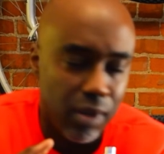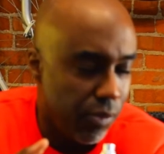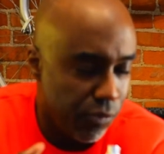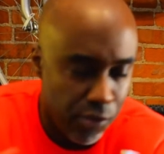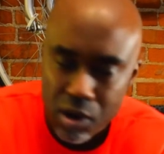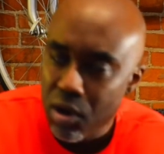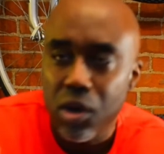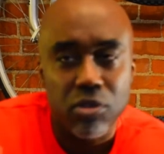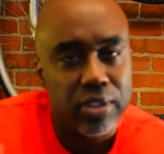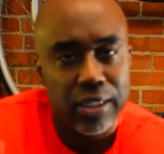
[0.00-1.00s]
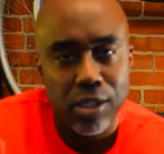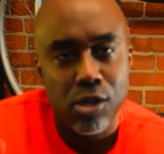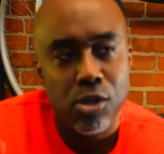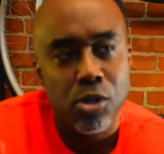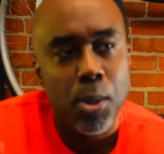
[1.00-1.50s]
Fall all day
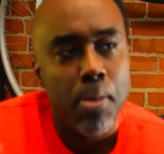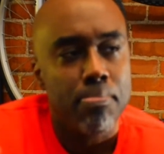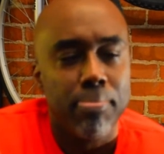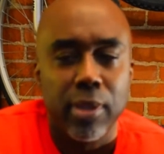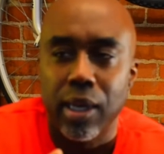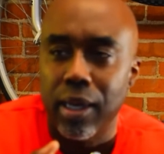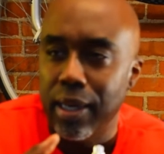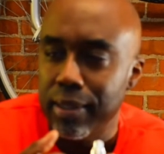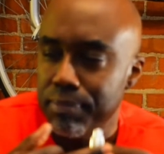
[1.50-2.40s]
long. Uh,